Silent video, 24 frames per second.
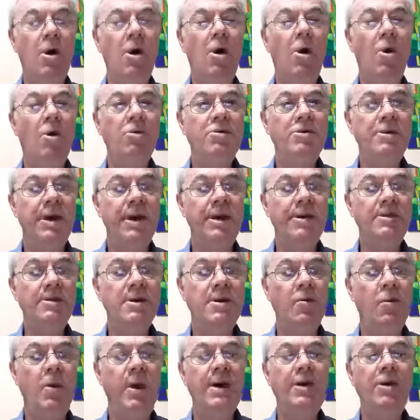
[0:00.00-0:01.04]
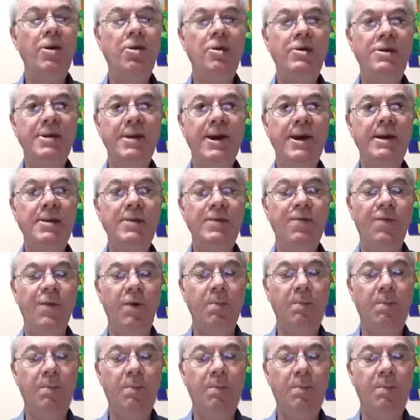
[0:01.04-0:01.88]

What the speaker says: or takes away your taste for